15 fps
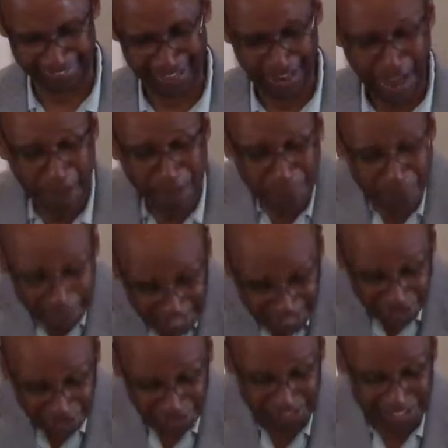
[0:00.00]
And
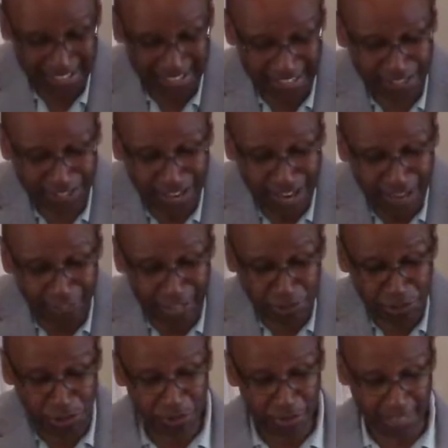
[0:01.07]
Peter says
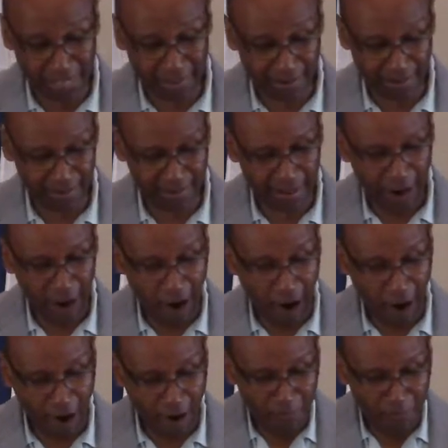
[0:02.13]
that you and I are